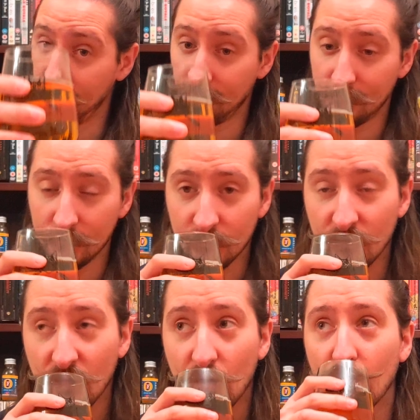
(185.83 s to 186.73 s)

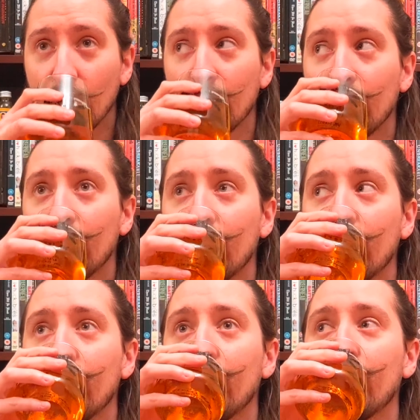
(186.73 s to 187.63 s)

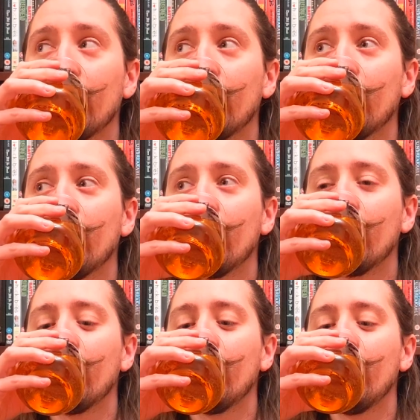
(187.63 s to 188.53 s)

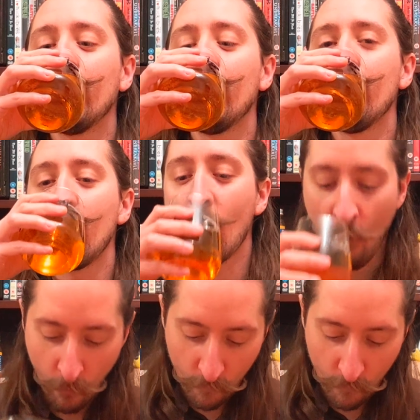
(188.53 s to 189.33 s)
No one is speaking in this clip.